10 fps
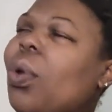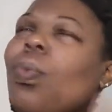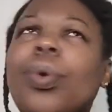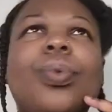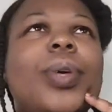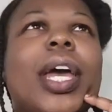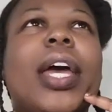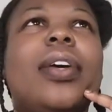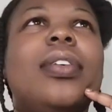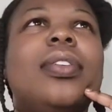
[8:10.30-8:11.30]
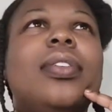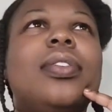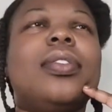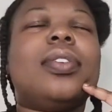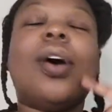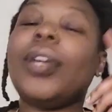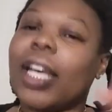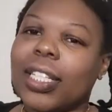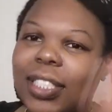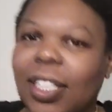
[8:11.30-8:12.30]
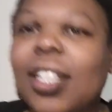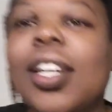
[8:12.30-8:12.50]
where are we at? Oh, yes.